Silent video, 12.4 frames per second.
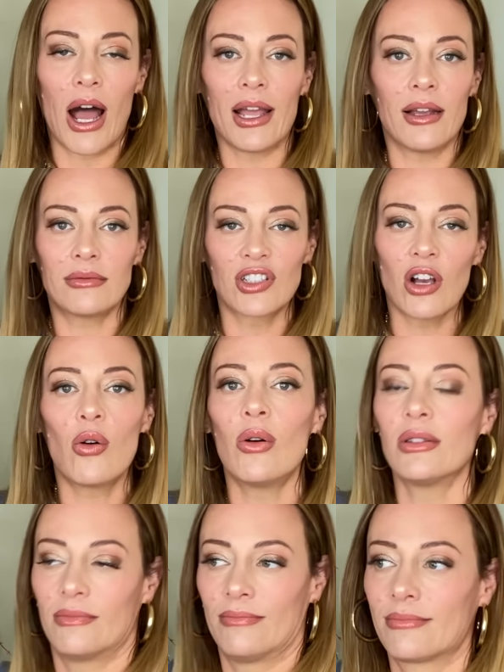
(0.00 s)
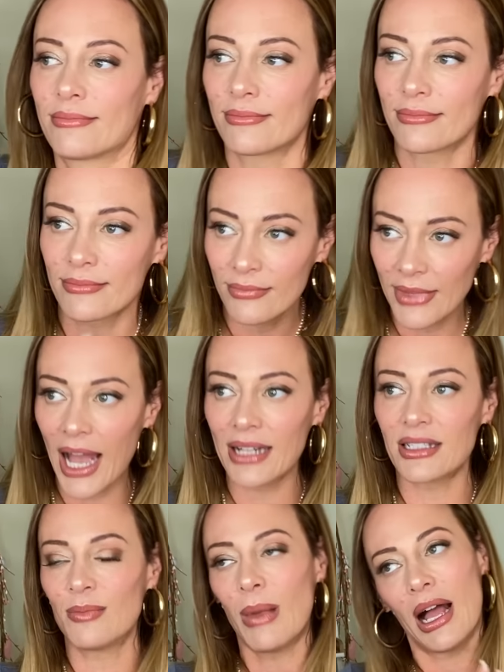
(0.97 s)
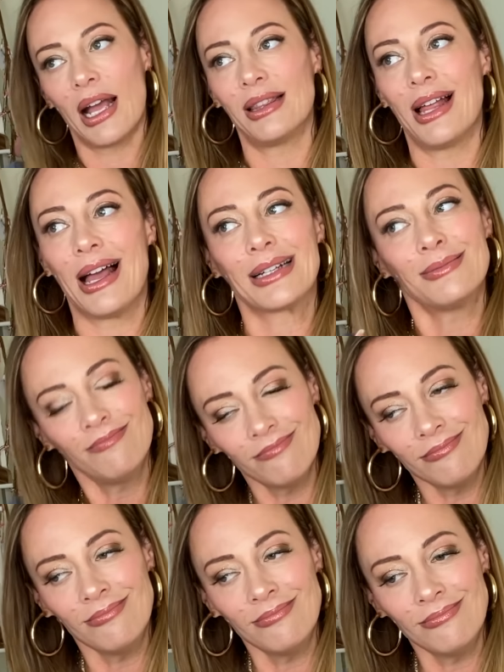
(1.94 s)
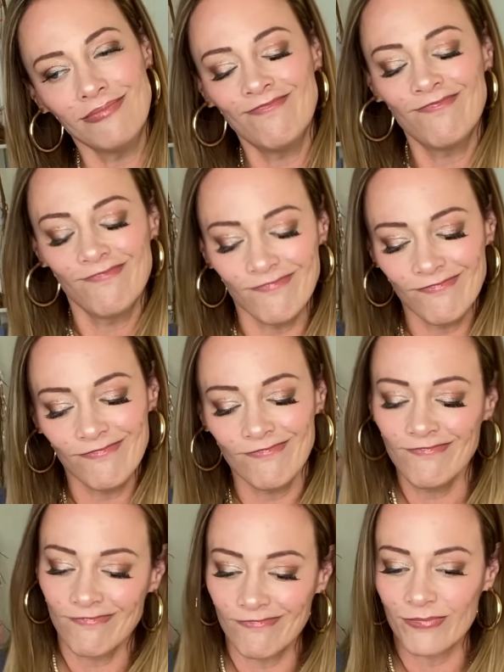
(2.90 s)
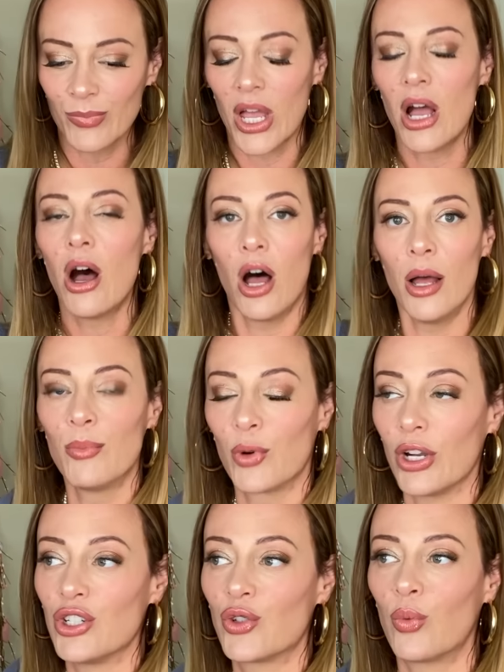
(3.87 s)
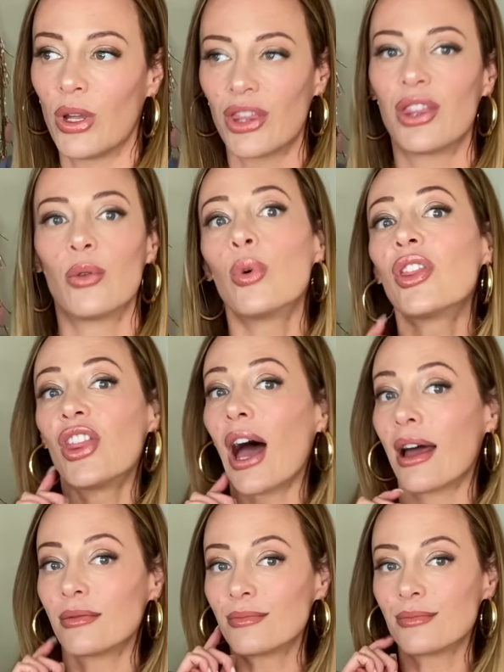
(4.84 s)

I so that's my like hmm hmm hmm umbrage with with that